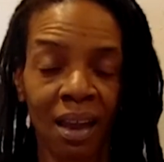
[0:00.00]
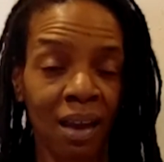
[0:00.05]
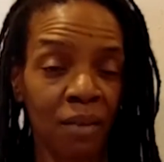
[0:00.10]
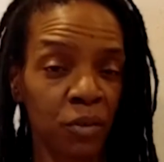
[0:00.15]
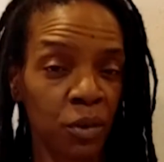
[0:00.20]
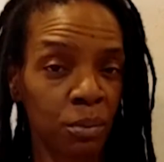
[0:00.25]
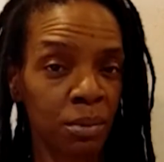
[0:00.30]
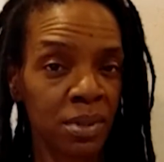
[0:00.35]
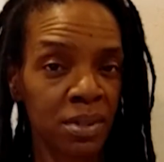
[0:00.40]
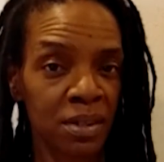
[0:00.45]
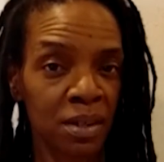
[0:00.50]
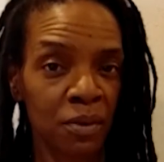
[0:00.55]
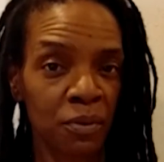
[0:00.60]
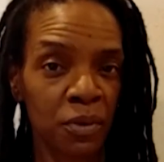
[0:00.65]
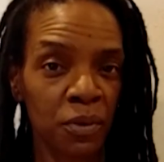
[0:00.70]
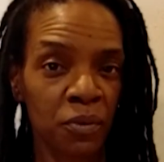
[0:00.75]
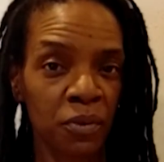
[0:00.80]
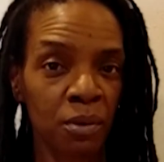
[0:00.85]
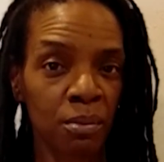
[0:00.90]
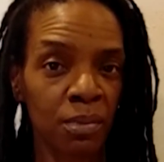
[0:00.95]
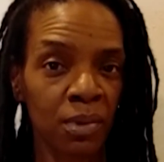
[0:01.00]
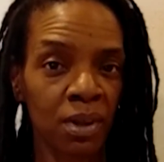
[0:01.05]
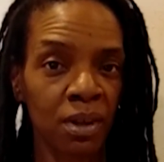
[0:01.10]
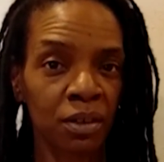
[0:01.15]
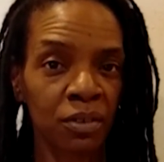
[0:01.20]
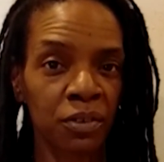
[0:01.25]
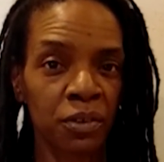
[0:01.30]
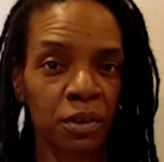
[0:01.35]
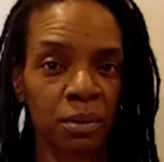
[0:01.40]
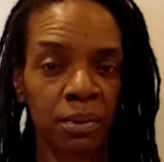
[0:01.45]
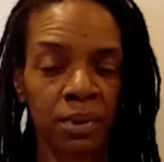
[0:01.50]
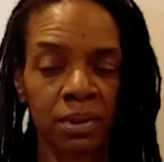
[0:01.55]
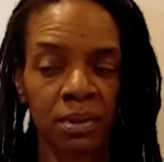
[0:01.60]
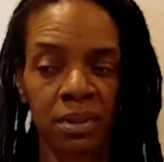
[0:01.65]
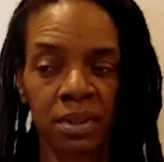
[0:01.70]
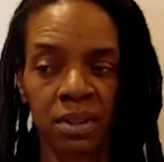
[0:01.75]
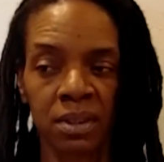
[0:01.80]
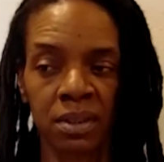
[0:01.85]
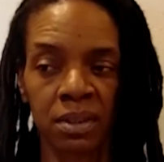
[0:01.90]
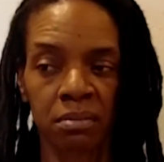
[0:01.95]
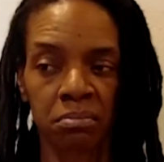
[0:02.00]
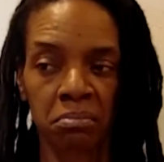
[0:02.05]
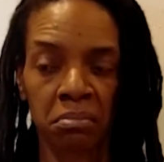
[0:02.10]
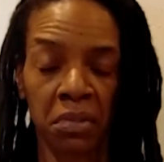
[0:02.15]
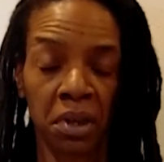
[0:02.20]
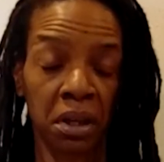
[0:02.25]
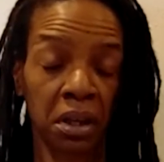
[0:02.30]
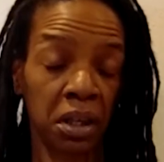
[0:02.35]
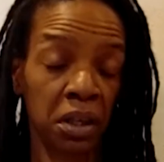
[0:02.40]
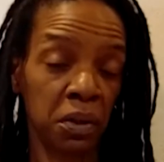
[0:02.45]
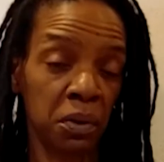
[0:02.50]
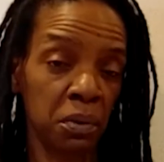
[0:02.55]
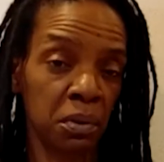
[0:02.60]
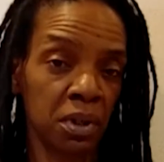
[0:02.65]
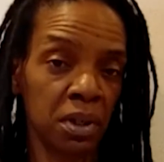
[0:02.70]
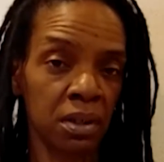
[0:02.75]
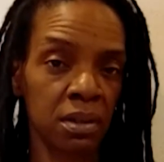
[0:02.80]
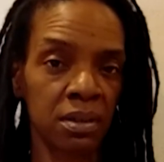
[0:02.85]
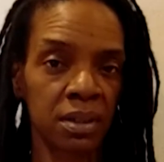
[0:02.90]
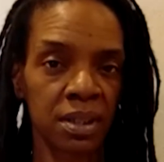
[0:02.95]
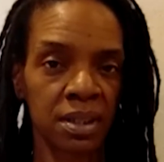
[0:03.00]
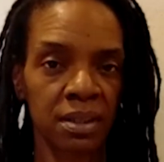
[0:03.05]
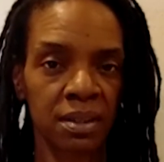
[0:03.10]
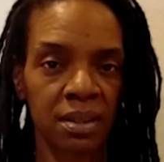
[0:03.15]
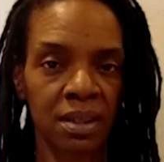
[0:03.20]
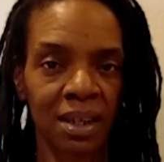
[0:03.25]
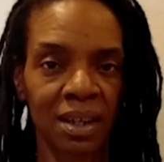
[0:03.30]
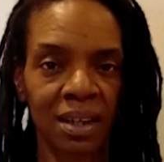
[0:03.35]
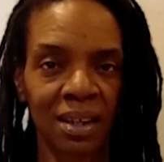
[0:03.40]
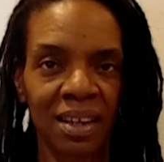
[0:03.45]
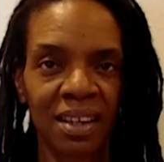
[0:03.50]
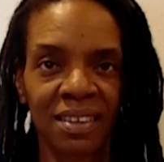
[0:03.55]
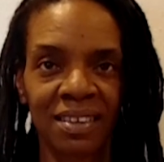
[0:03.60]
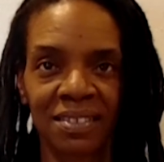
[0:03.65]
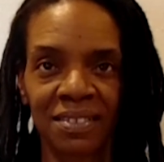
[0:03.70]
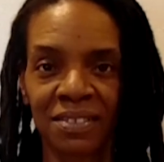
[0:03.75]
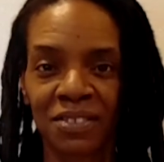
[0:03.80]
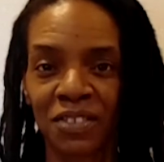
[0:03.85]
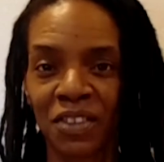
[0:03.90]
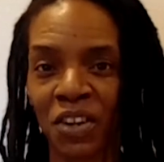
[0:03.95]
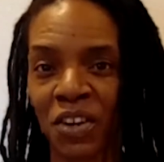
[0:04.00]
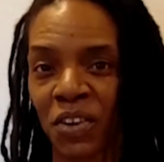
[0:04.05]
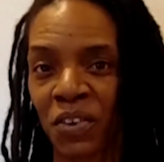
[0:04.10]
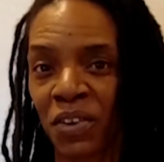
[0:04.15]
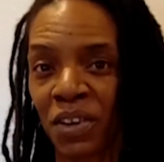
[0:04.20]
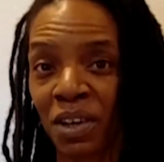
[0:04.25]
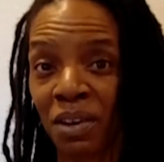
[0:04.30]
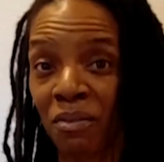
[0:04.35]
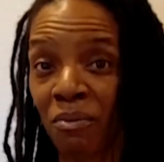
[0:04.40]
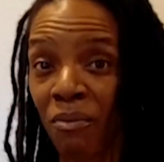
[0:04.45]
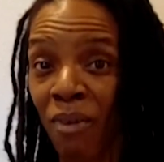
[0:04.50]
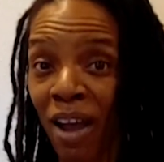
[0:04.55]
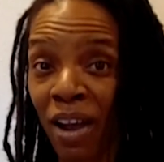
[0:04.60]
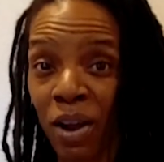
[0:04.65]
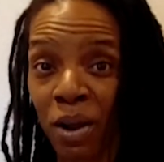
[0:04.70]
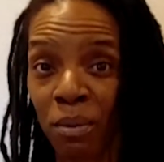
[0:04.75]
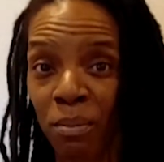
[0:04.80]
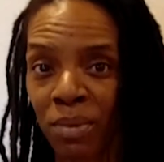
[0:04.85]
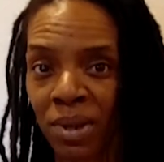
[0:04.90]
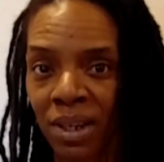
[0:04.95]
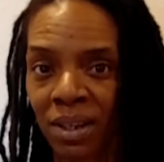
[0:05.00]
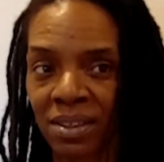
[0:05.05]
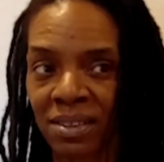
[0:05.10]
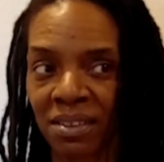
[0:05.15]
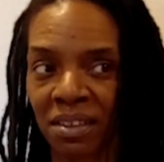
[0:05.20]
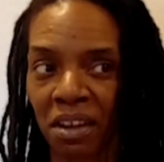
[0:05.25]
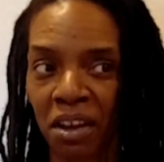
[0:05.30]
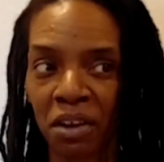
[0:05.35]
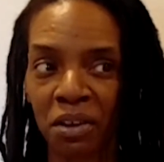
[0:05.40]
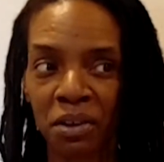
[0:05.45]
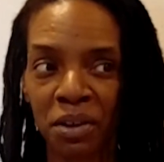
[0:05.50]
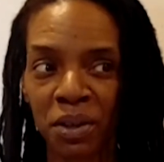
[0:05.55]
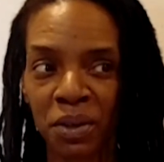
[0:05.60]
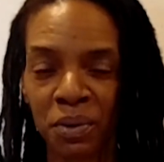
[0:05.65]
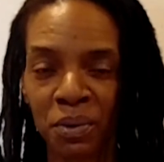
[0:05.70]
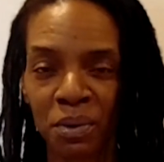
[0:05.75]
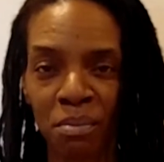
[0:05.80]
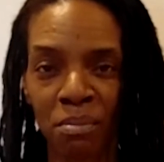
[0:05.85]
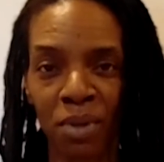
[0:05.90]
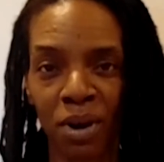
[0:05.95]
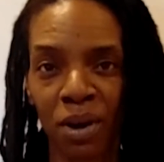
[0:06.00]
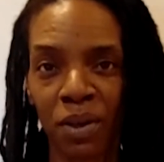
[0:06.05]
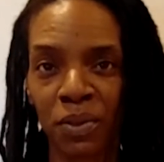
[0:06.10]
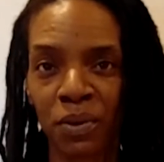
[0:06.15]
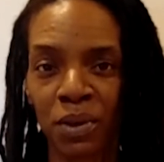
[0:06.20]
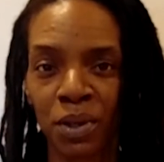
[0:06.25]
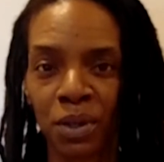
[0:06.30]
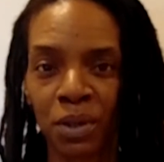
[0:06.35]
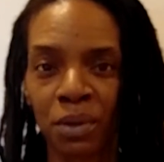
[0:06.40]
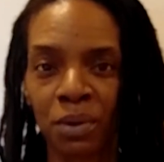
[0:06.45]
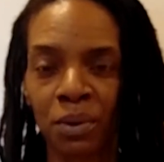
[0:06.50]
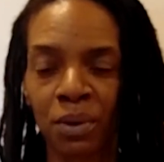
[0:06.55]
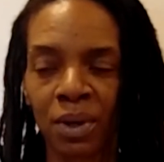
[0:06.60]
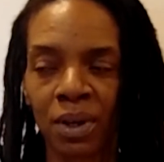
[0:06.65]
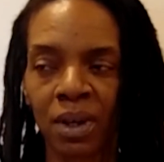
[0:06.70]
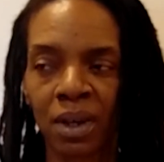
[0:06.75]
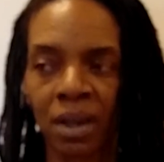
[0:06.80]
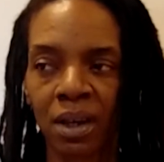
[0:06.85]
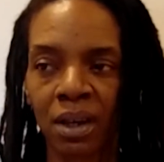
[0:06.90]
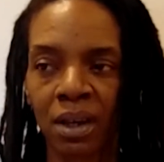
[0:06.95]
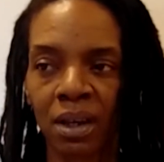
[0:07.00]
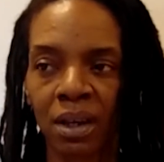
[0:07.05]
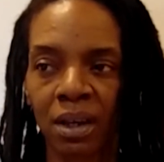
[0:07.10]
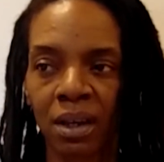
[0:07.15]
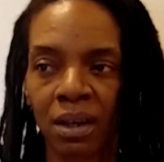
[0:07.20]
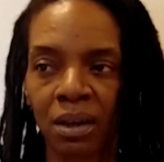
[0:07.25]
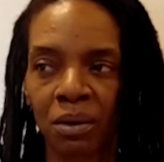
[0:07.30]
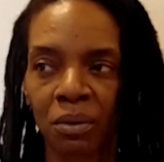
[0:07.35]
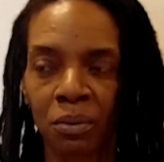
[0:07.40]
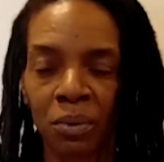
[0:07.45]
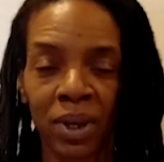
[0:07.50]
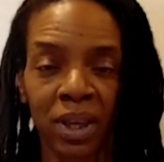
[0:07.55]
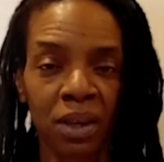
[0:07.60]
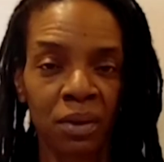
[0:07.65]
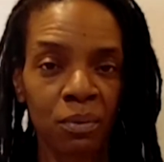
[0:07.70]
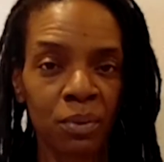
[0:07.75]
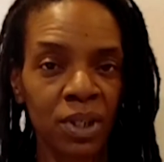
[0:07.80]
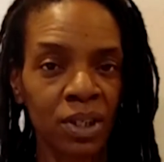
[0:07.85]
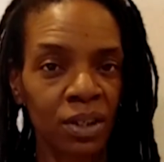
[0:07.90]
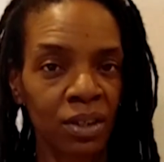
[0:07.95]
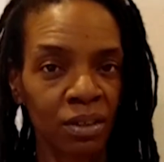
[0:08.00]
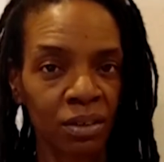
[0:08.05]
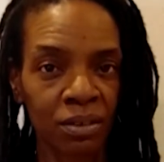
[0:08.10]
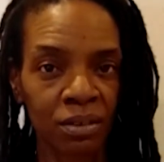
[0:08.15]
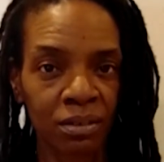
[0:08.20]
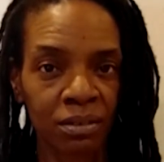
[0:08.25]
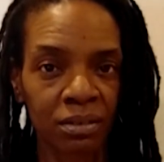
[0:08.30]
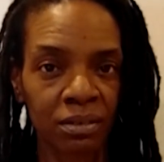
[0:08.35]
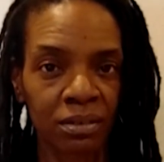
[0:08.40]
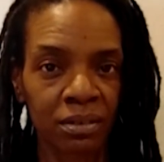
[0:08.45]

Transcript: Have you been suffering from long-term illness, acute illness? Does this current environment scare you and bother you? What can we do?